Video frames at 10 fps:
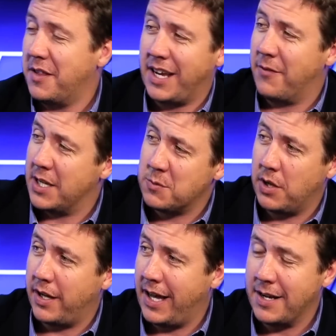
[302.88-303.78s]
think everyone's
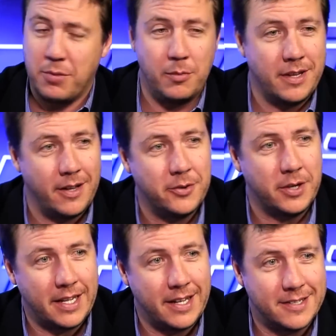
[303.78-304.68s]
wheeling out. Probably they'll do
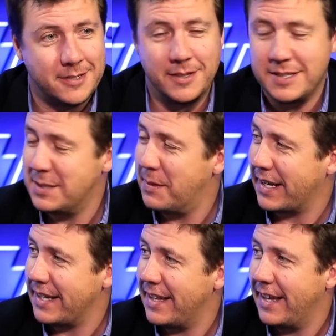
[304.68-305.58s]
it again as soon as he's back in